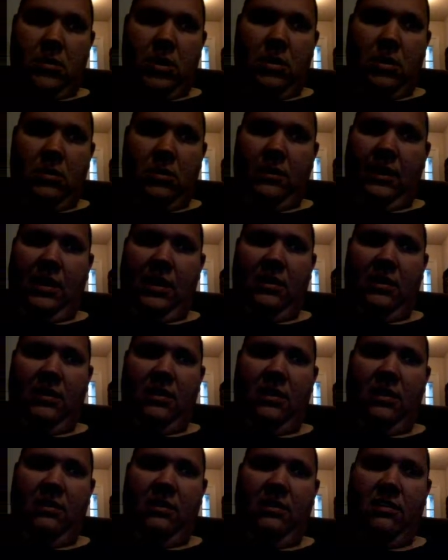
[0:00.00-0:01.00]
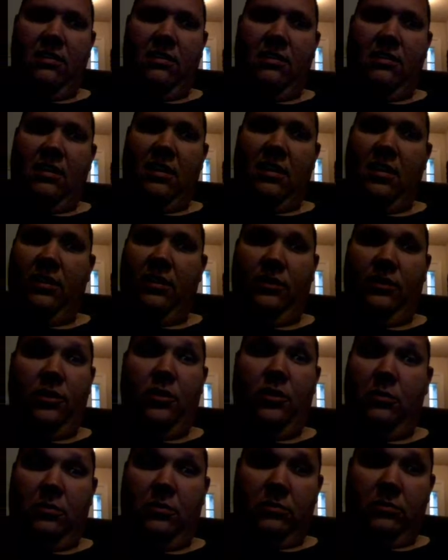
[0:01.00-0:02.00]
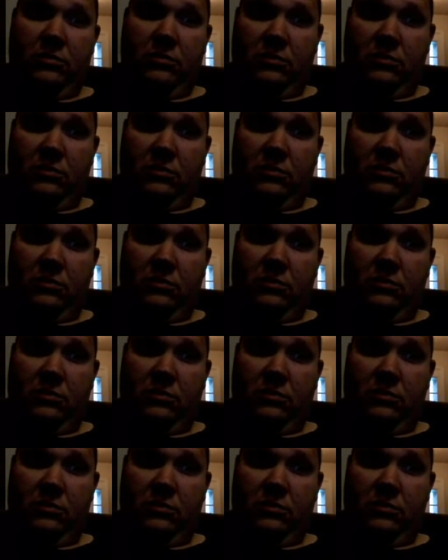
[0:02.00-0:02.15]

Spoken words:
This ain't nothing new.